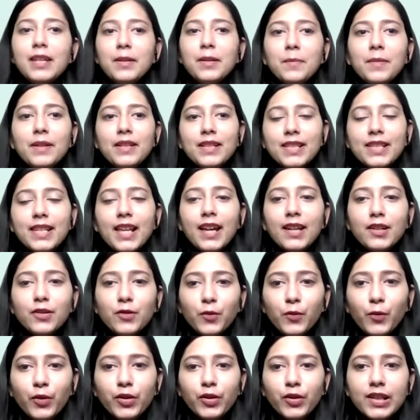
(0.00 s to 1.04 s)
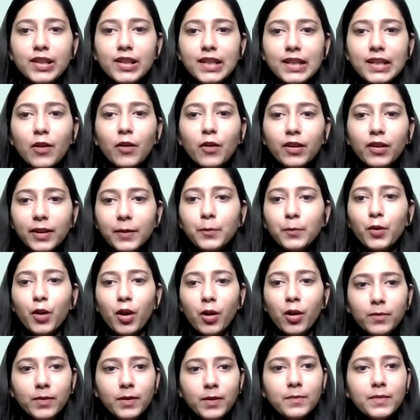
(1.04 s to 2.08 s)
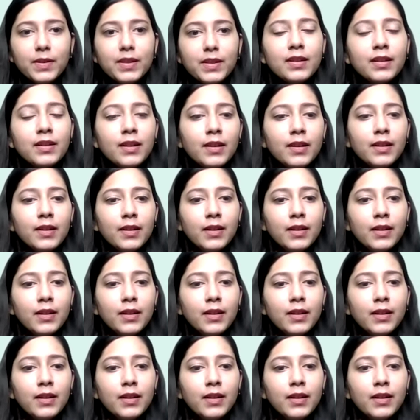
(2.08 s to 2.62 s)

deep insight of what are all the problems